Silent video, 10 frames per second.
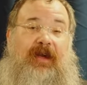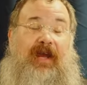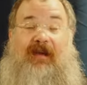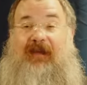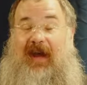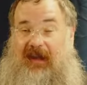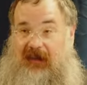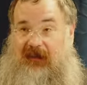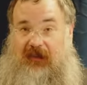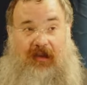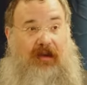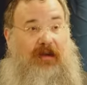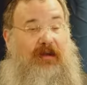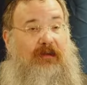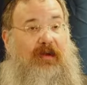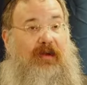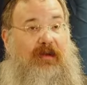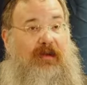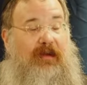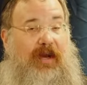And I finally saw where
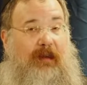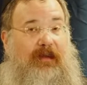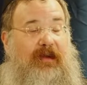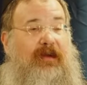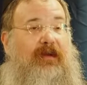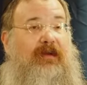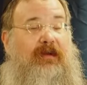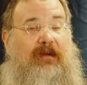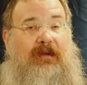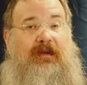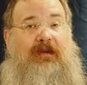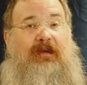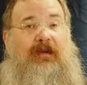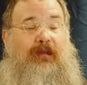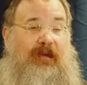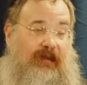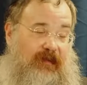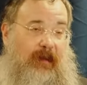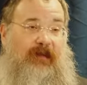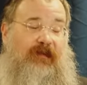the Rebbe, previous
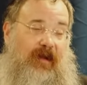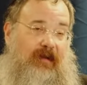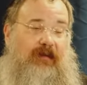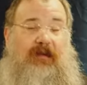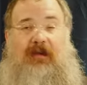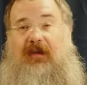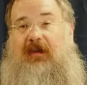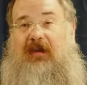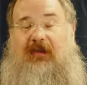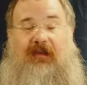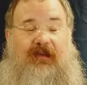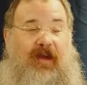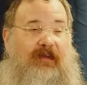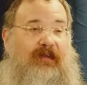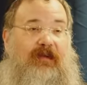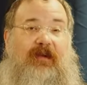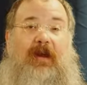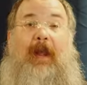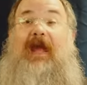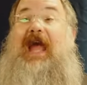Rebbe's son in law and successor,
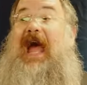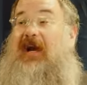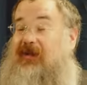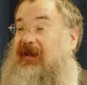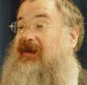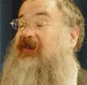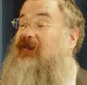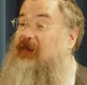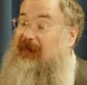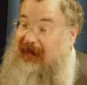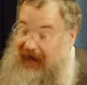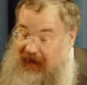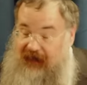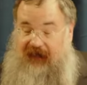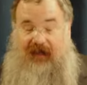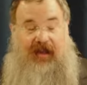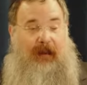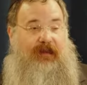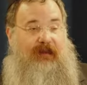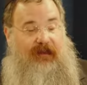actually explains the
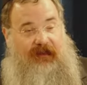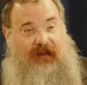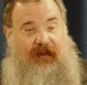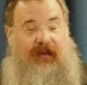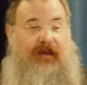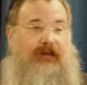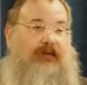depth of the story.